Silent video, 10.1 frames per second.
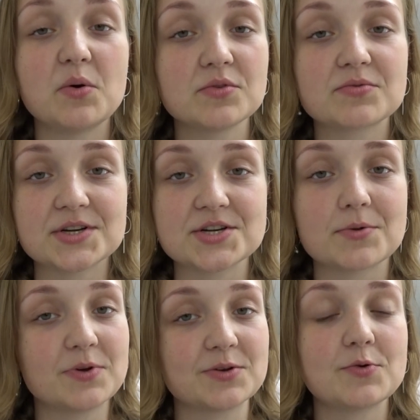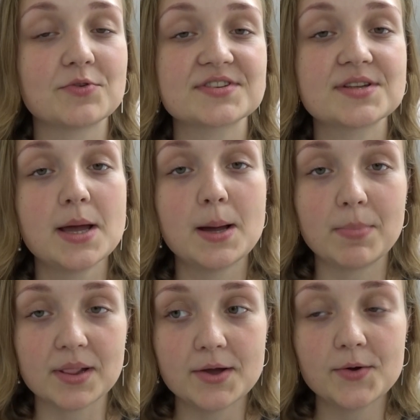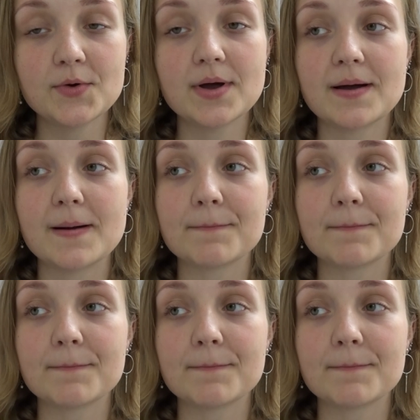old Russian 1 course below.